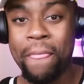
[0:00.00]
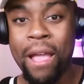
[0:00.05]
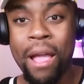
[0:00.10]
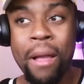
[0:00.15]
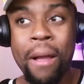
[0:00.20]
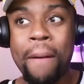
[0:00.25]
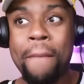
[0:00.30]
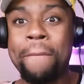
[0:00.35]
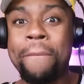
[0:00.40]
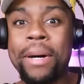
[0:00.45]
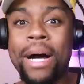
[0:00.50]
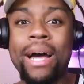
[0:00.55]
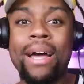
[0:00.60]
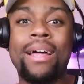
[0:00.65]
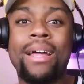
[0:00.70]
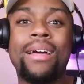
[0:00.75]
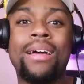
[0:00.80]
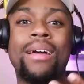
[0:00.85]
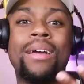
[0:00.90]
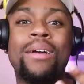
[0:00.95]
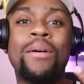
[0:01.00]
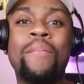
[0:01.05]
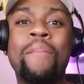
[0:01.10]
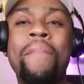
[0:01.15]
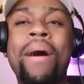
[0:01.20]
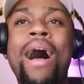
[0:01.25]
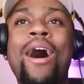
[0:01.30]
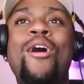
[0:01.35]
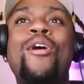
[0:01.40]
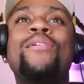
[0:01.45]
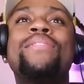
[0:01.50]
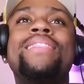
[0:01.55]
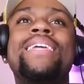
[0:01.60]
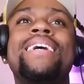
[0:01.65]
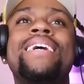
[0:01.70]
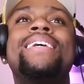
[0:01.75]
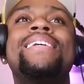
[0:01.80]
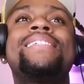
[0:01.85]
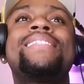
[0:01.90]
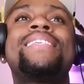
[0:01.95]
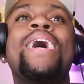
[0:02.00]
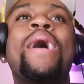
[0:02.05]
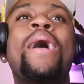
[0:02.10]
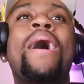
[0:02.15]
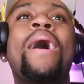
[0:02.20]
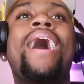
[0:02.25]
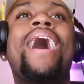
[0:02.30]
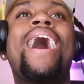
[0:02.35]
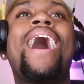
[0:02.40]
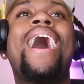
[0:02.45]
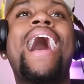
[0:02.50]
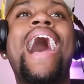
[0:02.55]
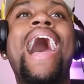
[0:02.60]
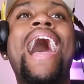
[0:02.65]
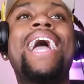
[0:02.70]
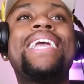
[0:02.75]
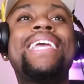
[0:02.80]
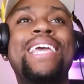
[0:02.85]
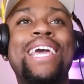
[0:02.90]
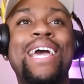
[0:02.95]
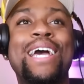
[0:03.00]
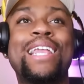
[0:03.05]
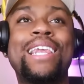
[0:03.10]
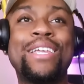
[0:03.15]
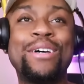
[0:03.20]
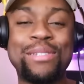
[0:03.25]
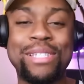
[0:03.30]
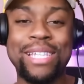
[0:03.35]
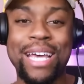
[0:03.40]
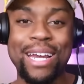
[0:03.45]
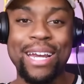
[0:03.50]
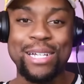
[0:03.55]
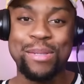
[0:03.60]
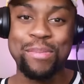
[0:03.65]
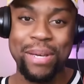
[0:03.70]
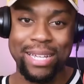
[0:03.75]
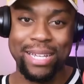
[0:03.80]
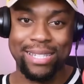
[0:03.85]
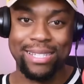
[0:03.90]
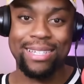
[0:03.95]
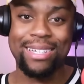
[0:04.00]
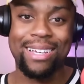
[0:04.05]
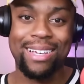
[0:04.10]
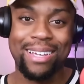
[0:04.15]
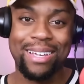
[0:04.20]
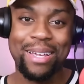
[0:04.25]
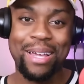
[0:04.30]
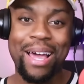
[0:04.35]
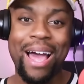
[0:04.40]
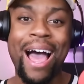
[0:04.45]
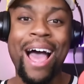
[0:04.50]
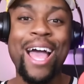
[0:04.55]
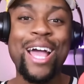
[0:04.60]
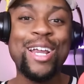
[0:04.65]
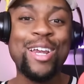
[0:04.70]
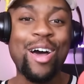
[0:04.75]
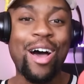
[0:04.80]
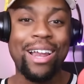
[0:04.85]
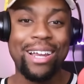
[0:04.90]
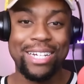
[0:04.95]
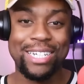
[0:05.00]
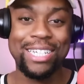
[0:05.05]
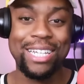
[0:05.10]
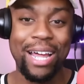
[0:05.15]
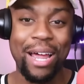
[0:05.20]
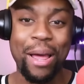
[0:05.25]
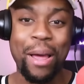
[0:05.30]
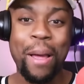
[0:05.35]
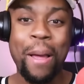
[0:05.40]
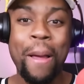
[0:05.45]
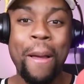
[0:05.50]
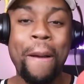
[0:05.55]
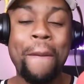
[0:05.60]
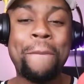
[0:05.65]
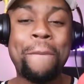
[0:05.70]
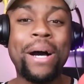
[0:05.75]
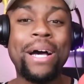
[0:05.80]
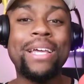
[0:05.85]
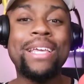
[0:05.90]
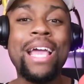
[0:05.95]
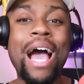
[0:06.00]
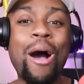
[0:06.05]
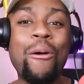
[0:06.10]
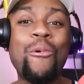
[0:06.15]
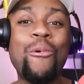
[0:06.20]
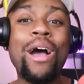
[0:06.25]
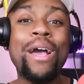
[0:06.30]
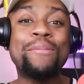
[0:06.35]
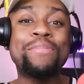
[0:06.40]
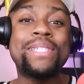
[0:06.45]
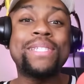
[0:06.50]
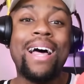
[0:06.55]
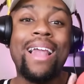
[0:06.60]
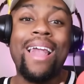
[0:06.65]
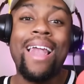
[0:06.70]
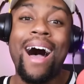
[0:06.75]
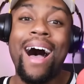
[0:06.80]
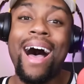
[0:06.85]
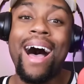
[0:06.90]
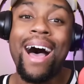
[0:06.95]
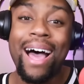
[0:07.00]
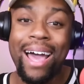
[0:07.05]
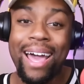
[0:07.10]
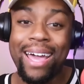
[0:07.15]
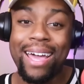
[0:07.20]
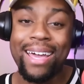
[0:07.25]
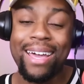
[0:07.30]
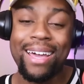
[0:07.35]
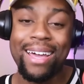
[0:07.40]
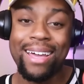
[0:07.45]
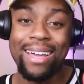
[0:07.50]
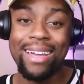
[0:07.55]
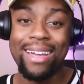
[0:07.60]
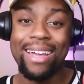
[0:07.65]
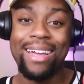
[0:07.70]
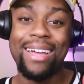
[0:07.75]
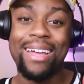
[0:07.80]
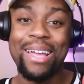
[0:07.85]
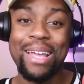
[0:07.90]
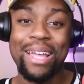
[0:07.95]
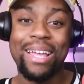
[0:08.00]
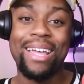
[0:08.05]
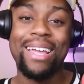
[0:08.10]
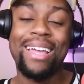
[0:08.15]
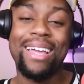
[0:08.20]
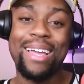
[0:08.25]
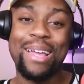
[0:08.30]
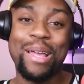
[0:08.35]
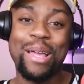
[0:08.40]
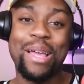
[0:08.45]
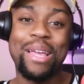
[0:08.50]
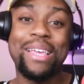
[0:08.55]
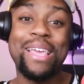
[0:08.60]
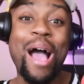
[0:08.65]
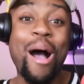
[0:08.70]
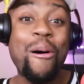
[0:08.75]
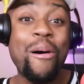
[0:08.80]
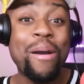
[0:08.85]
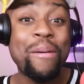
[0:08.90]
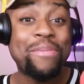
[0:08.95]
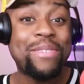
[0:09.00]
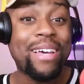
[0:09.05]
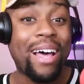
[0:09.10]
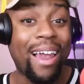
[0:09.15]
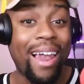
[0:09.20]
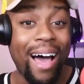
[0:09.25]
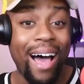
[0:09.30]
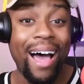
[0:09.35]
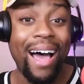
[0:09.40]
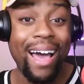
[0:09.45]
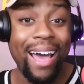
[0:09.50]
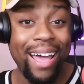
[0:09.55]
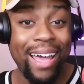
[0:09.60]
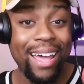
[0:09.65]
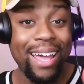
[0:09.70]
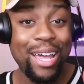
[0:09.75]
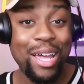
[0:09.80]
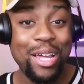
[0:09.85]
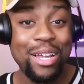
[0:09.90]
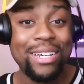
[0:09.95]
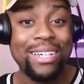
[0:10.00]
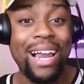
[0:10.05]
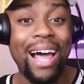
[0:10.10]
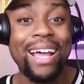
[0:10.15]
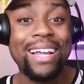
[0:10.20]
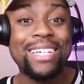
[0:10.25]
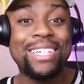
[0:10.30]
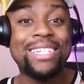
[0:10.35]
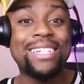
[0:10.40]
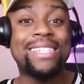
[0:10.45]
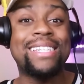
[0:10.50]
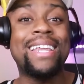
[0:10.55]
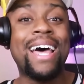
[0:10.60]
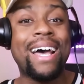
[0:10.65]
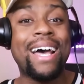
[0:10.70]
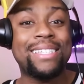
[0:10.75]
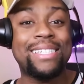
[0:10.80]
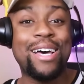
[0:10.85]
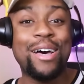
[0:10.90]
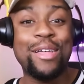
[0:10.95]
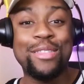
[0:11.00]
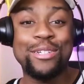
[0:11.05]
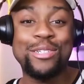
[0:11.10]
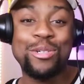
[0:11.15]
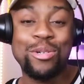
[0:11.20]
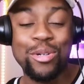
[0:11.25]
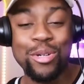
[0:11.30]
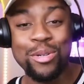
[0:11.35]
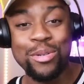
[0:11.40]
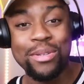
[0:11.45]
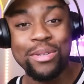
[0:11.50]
But my whole thing is, I get Lil Zane is messy. I acknowledge that. But y'all want him to lie? Y'all want him to lie? Like, just not tell the truth?